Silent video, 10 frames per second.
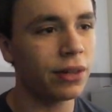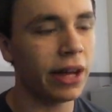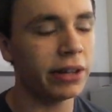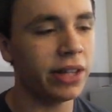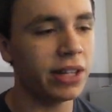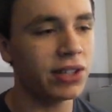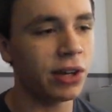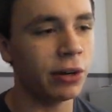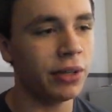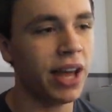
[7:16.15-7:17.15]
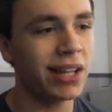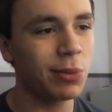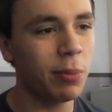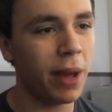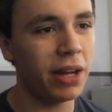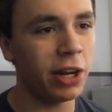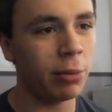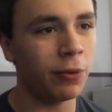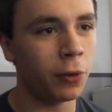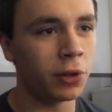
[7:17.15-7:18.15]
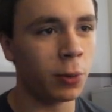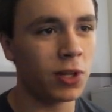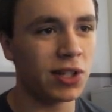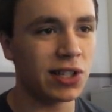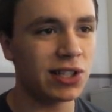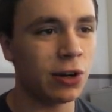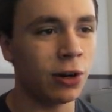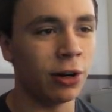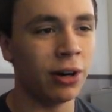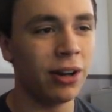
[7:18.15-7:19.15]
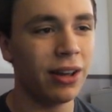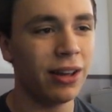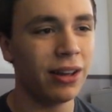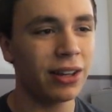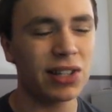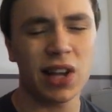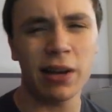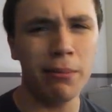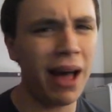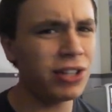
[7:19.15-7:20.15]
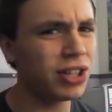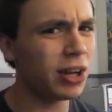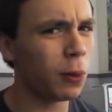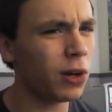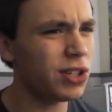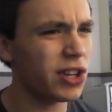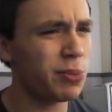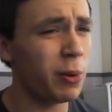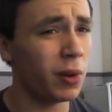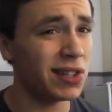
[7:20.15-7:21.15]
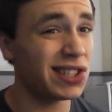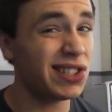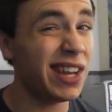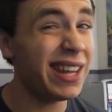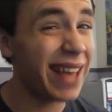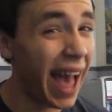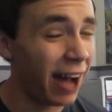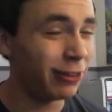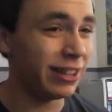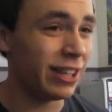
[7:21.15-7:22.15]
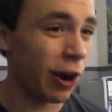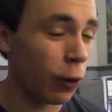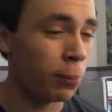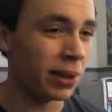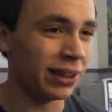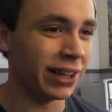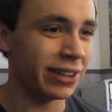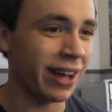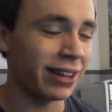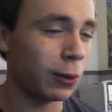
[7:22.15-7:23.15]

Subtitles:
I think so. Yeah, because we've been here before and there wasn't a star. Because I imagine there wouldn't just be one sitting out in the open like that.